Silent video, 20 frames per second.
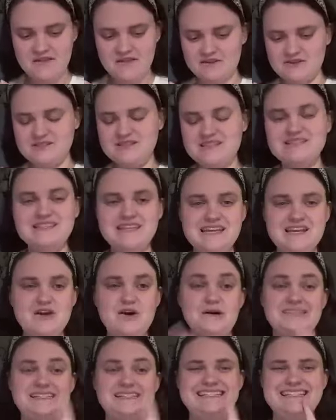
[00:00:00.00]
there's this thing
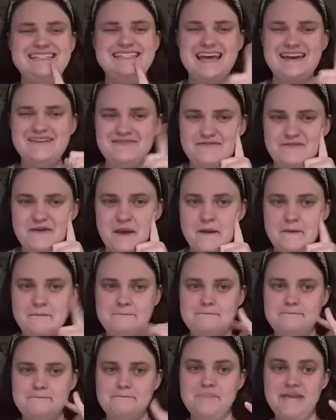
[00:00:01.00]
called deaf
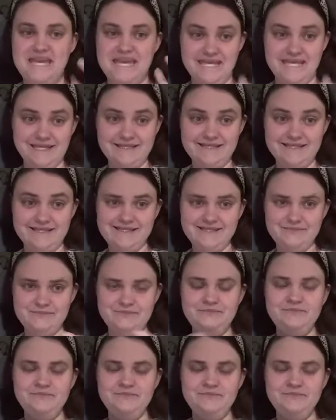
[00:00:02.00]
bings.